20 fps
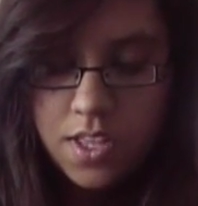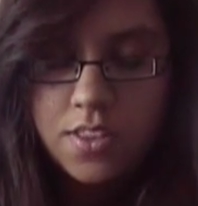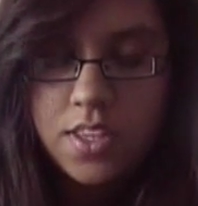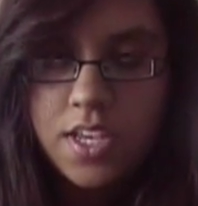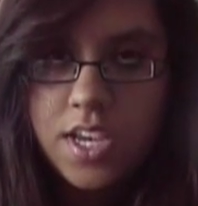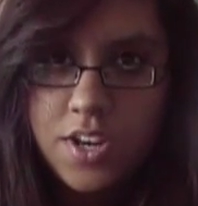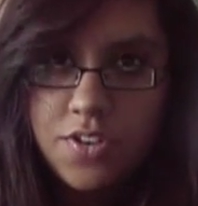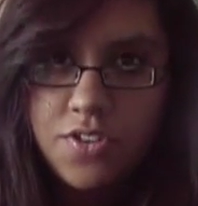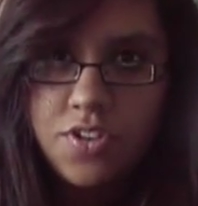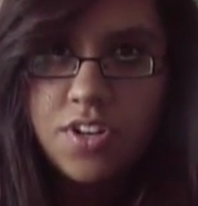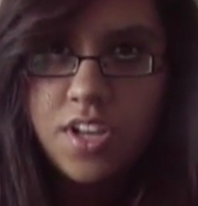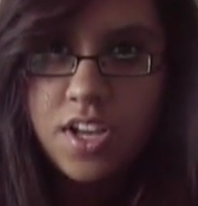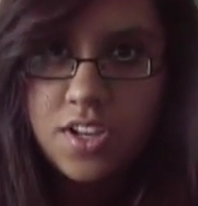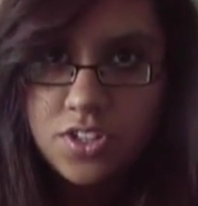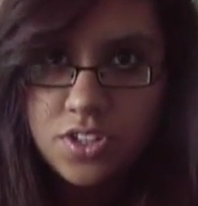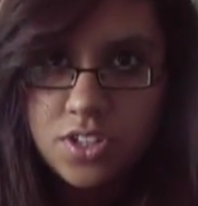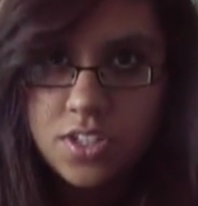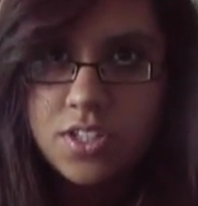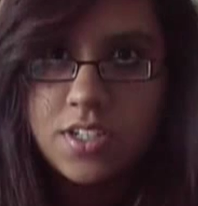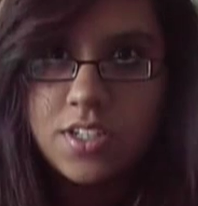The
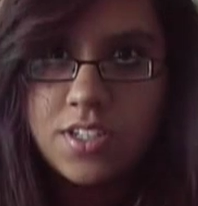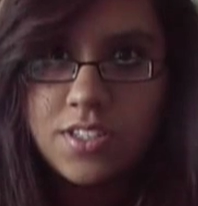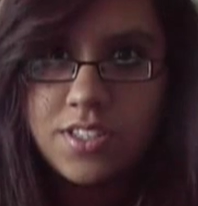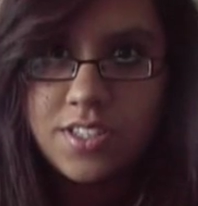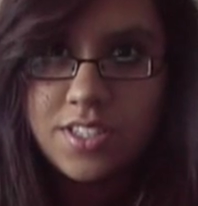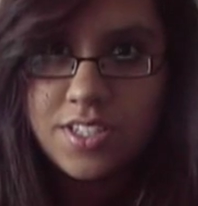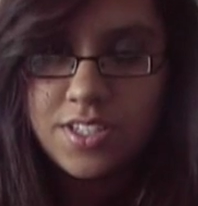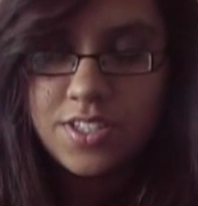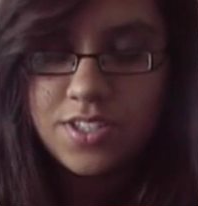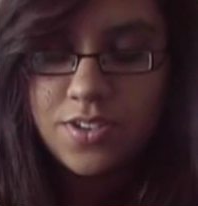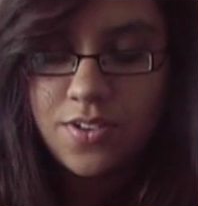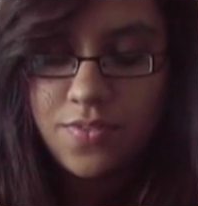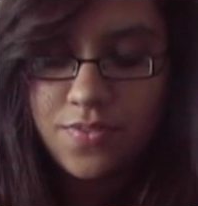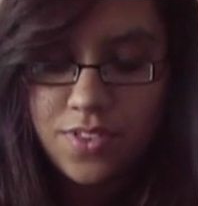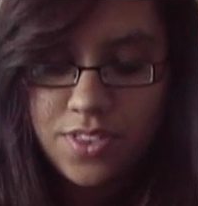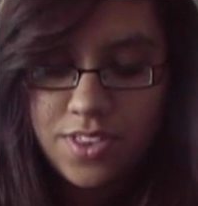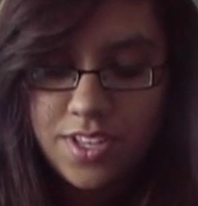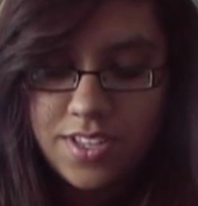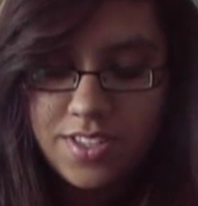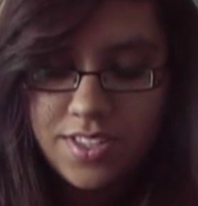introduction consists of
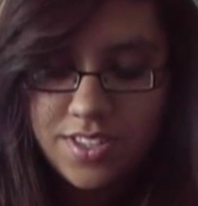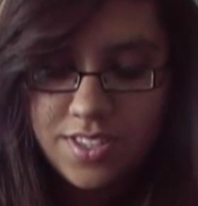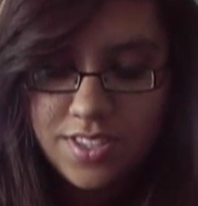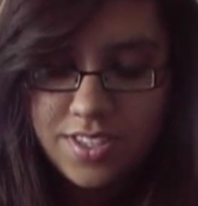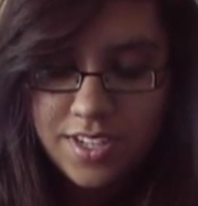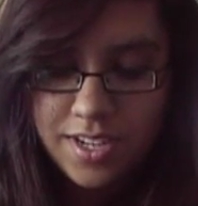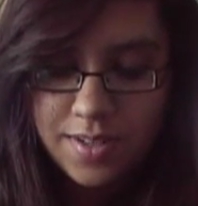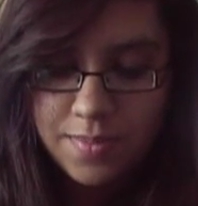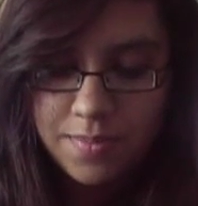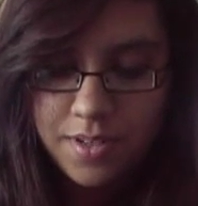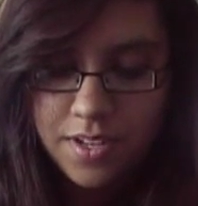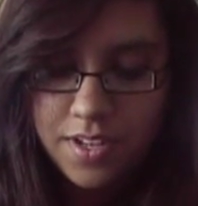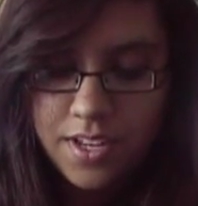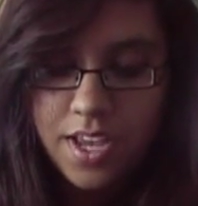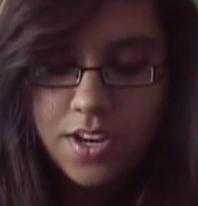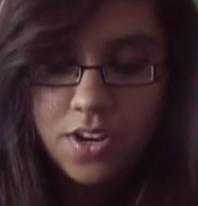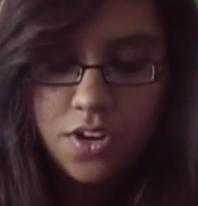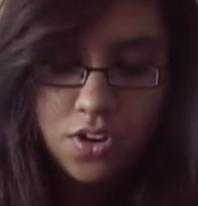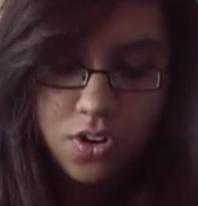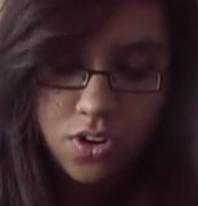a thesis statement
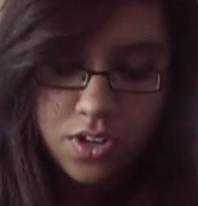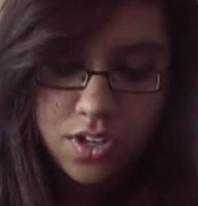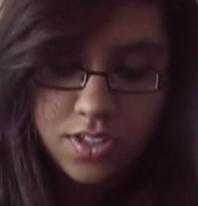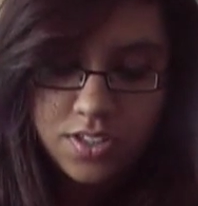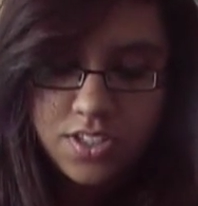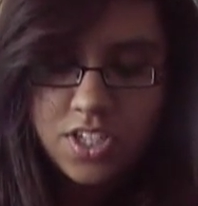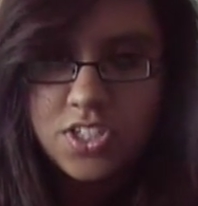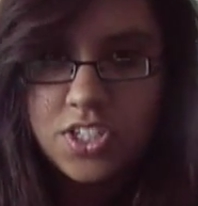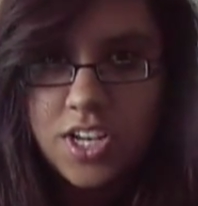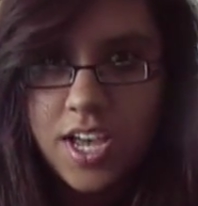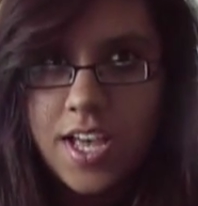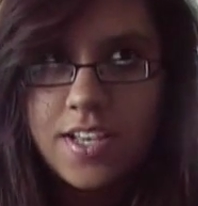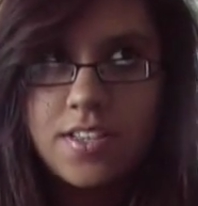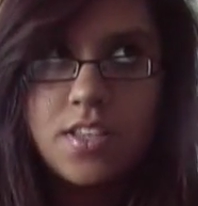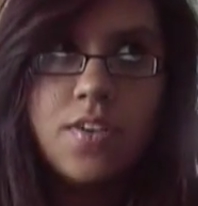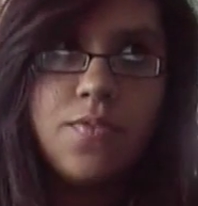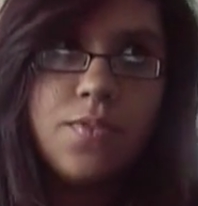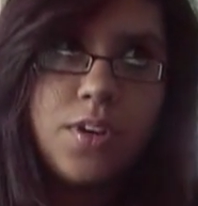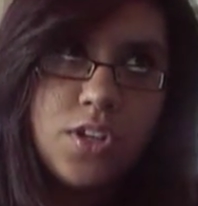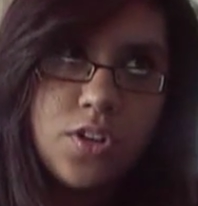and a hook, such
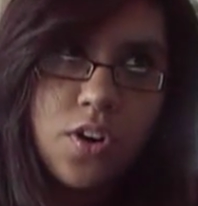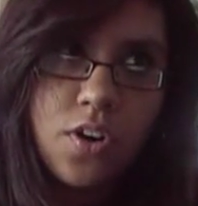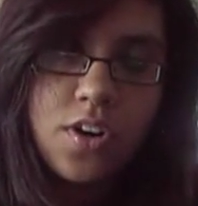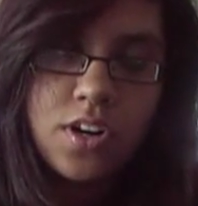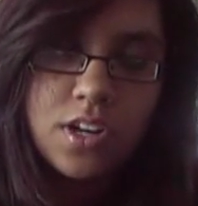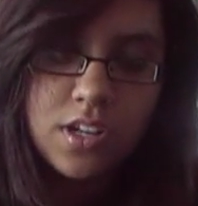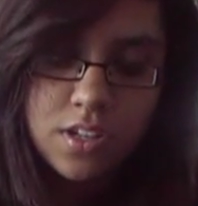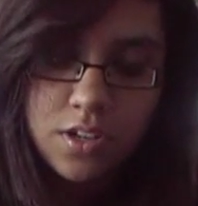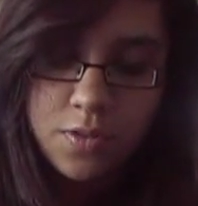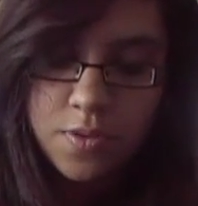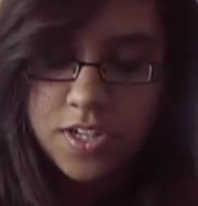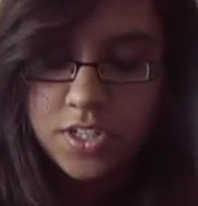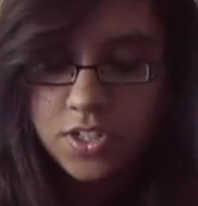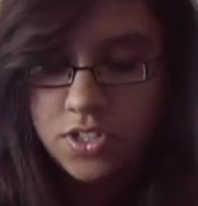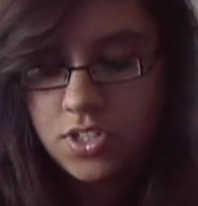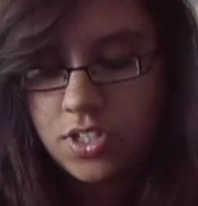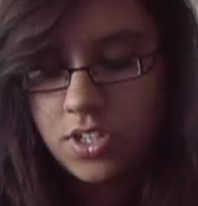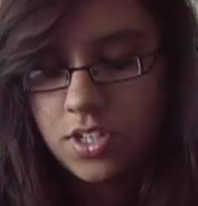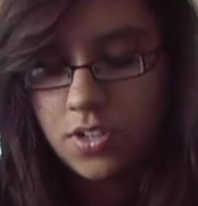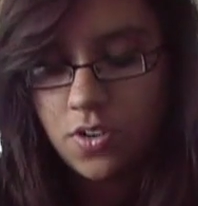as a rhetorical
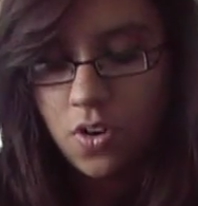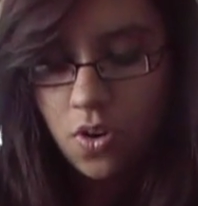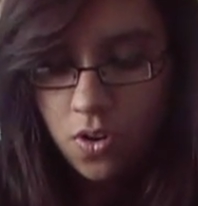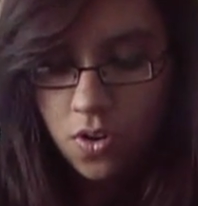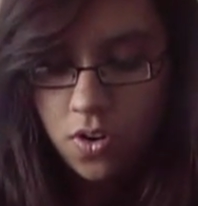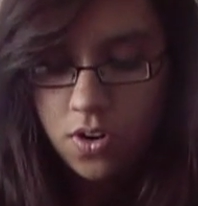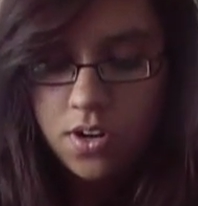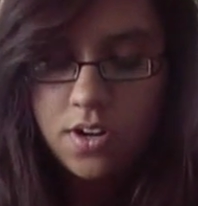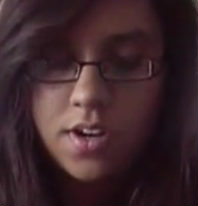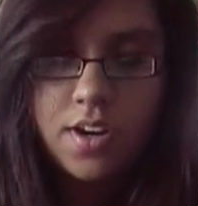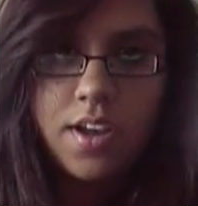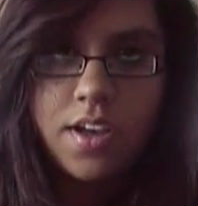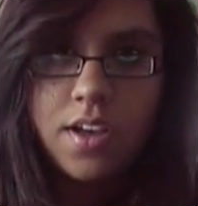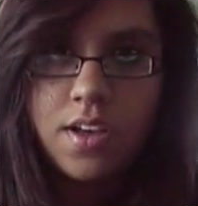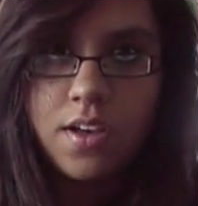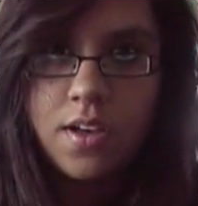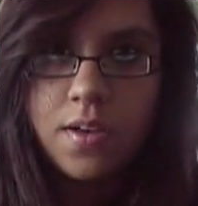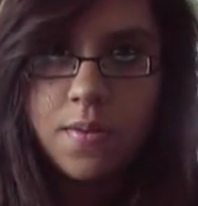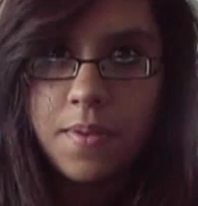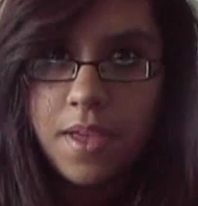question or
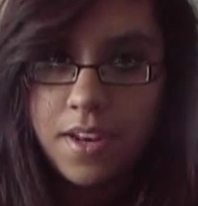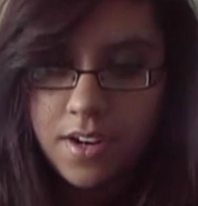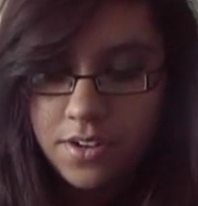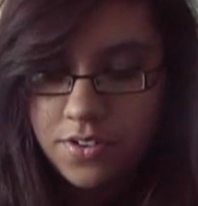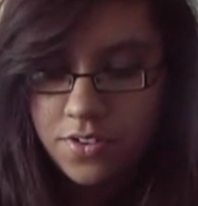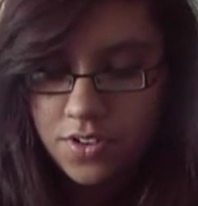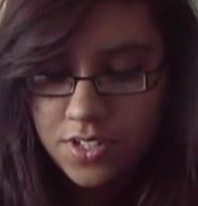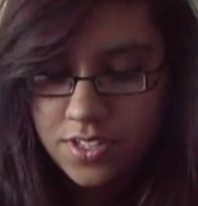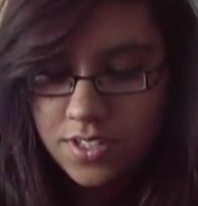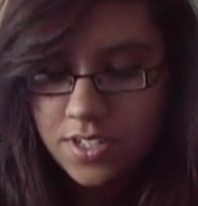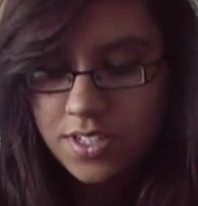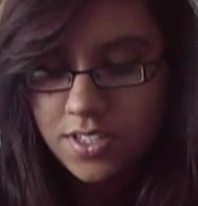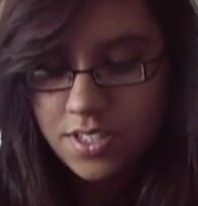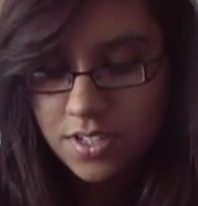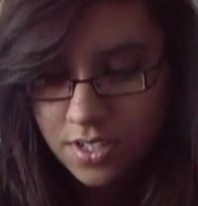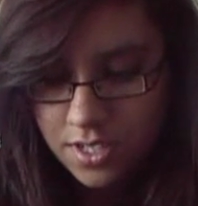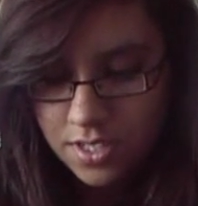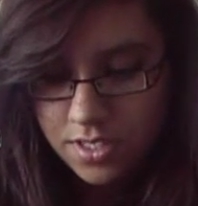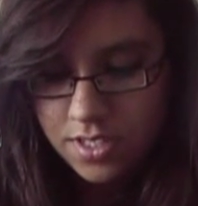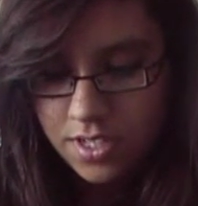an interesting
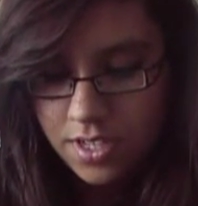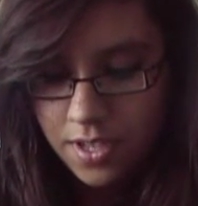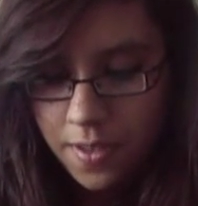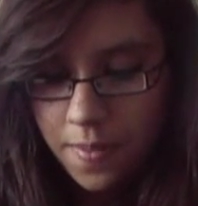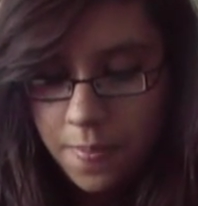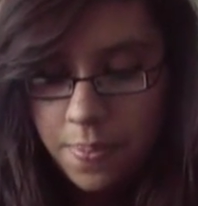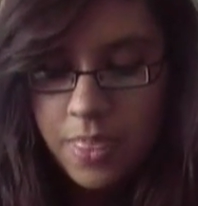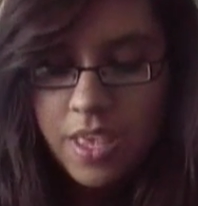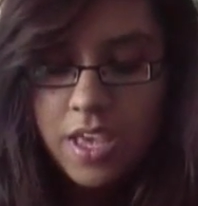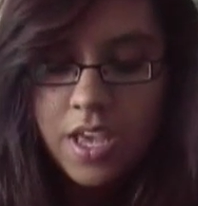statistic.